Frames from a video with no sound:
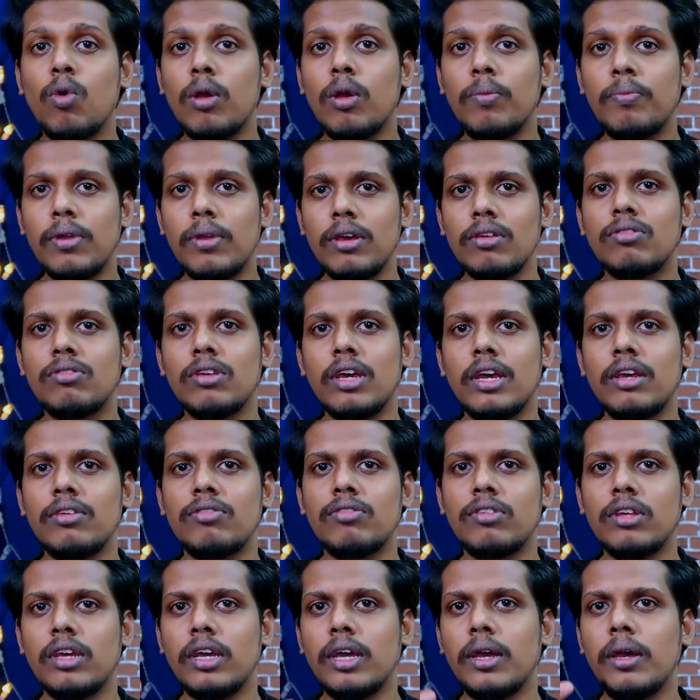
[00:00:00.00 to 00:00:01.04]
OnePlus
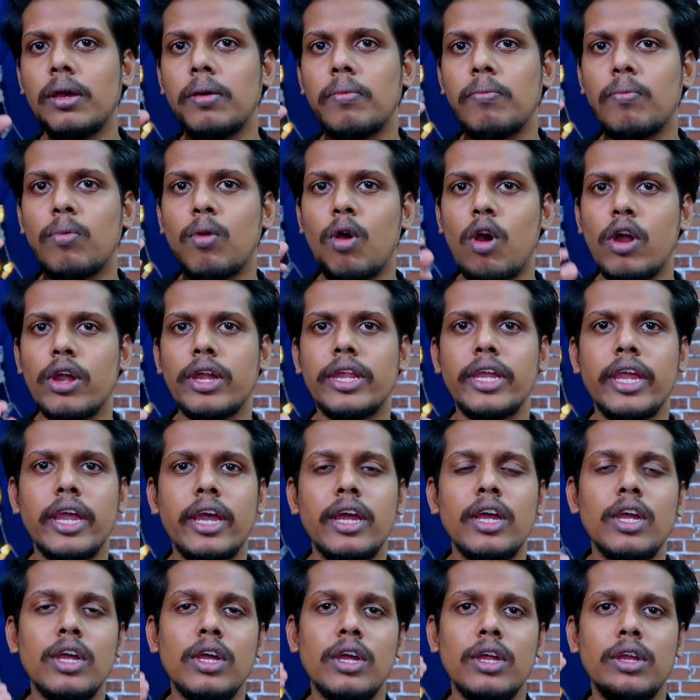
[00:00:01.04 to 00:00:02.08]
has brought
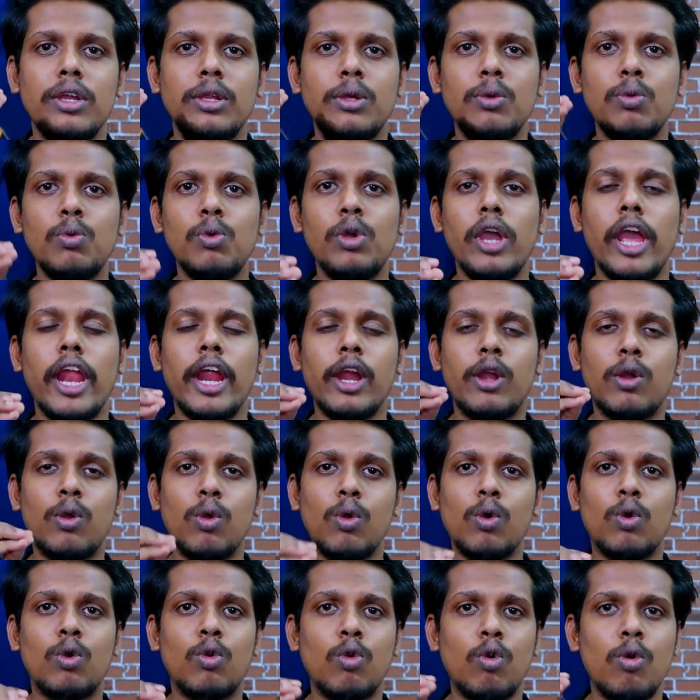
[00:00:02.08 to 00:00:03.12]
a new
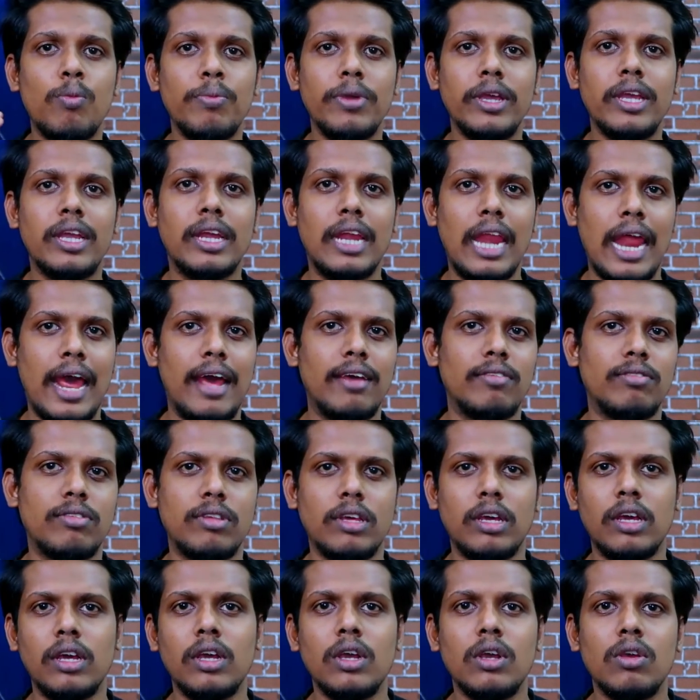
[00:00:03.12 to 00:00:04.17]
electrochromic glass.
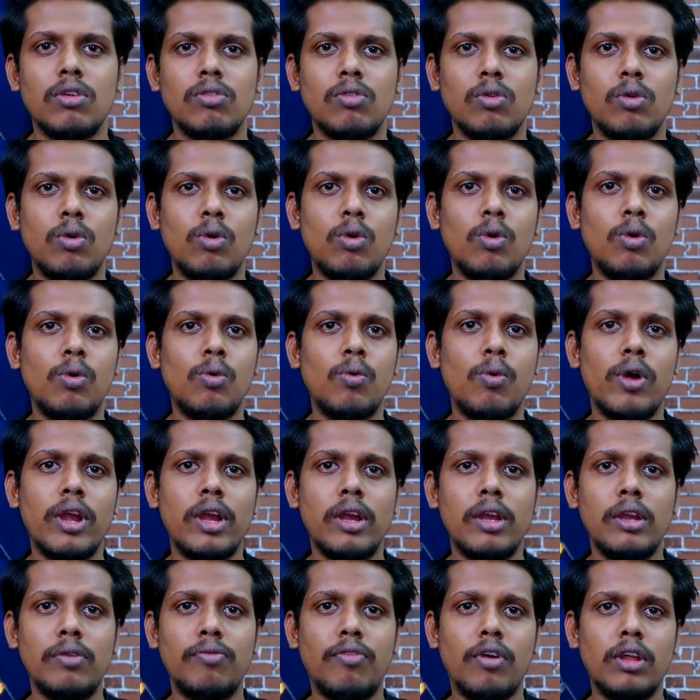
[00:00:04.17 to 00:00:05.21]
So
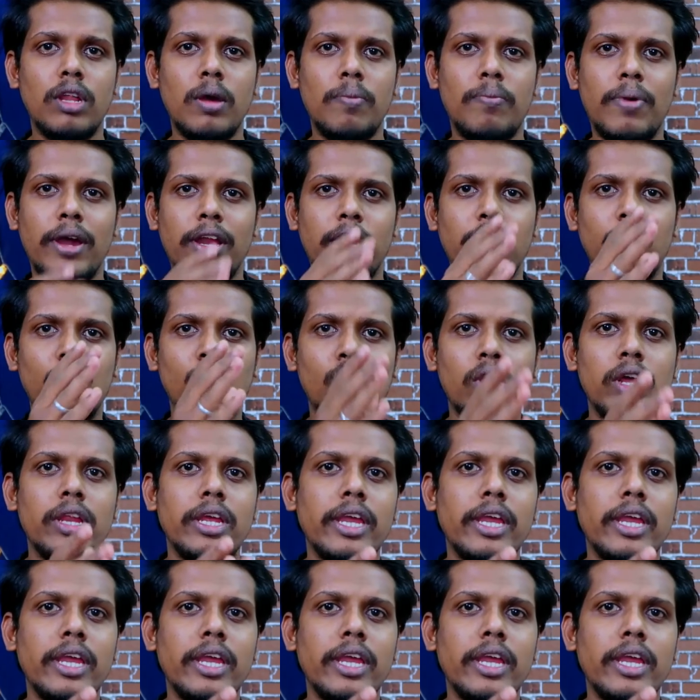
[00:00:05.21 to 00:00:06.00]
one for the particular